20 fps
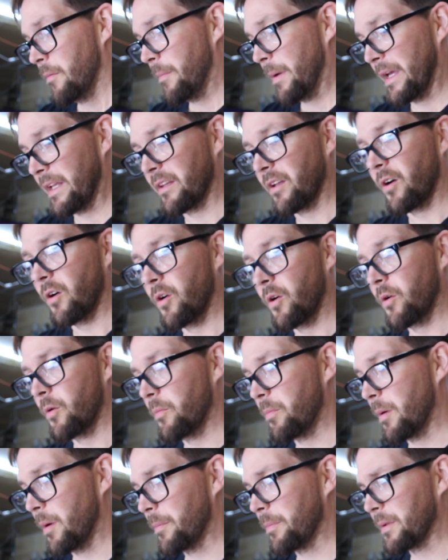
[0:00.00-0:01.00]
paint the whole
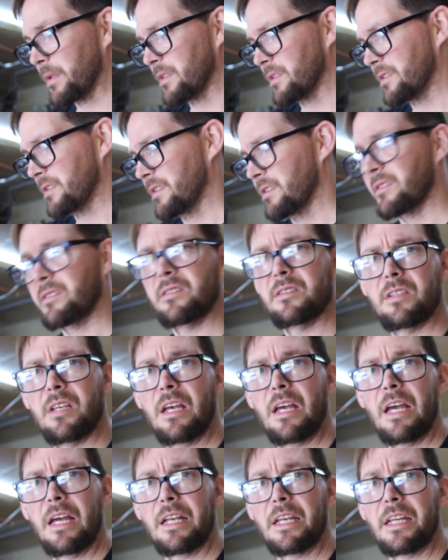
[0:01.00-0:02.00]
bumper, since
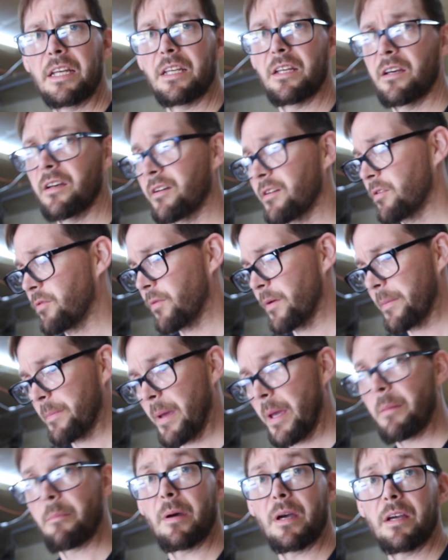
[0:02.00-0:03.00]
I need to
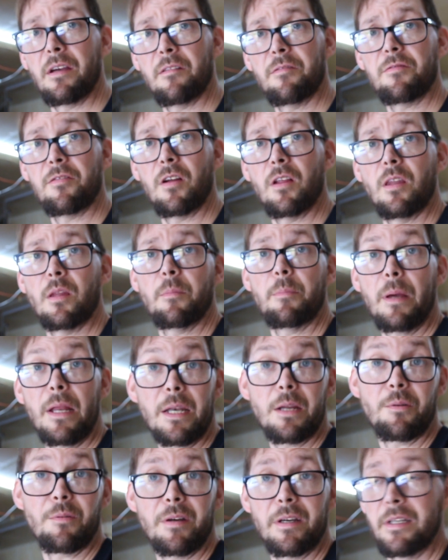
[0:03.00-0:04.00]
repaint my front lip
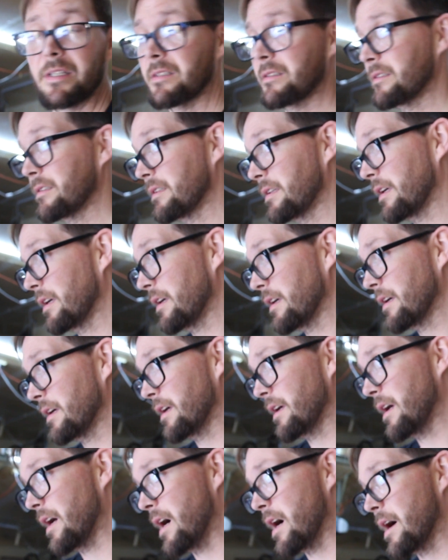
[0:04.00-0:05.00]
anyways.
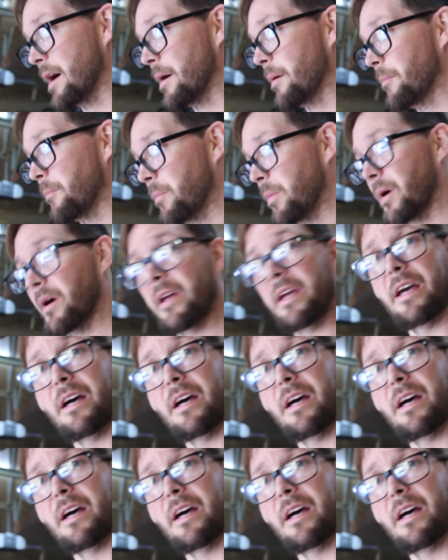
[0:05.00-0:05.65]
But